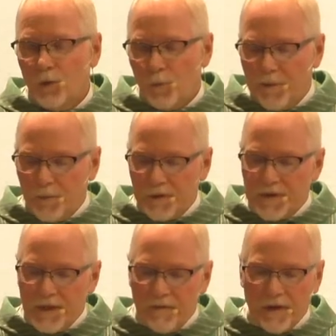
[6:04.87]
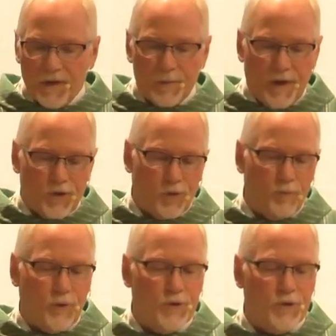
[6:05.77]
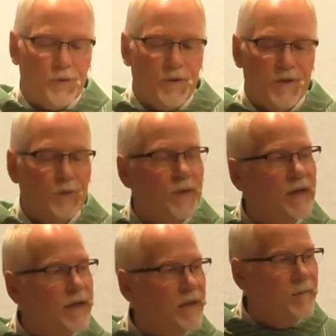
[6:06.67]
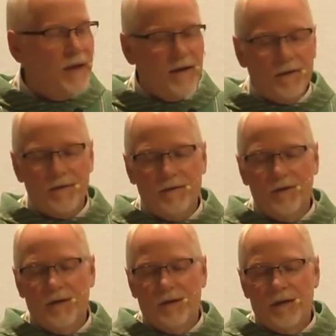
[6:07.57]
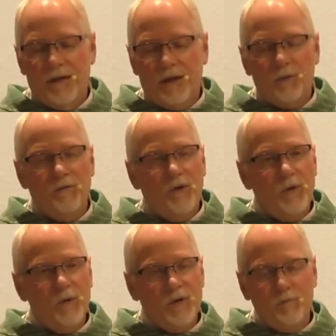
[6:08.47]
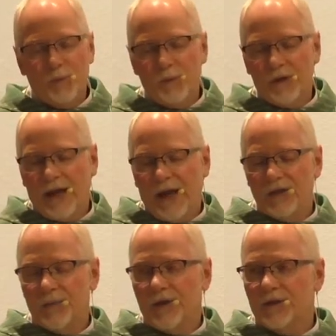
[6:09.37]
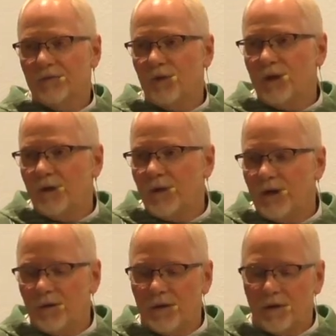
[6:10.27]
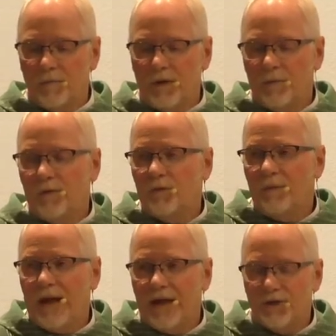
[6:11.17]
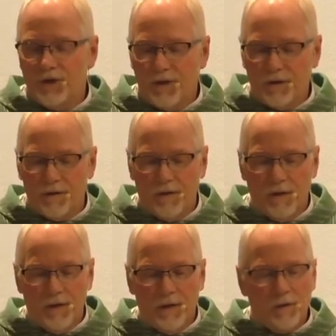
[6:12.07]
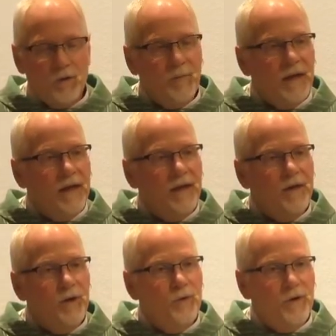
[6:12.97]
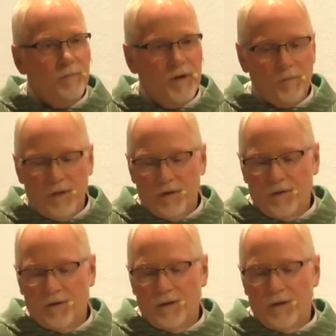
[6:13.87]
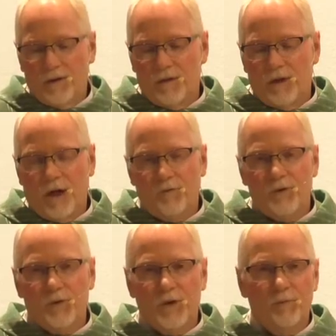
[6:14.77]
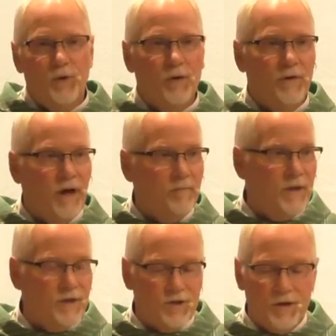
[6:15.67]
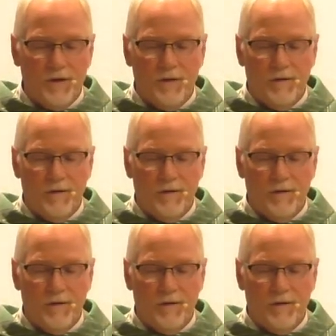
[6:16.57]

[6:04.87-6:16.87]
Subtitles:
will be receiving a special brochure this week in the mail that reviews important aspects of renewing your commitment from last year or making a new commitment to the offertory program this year.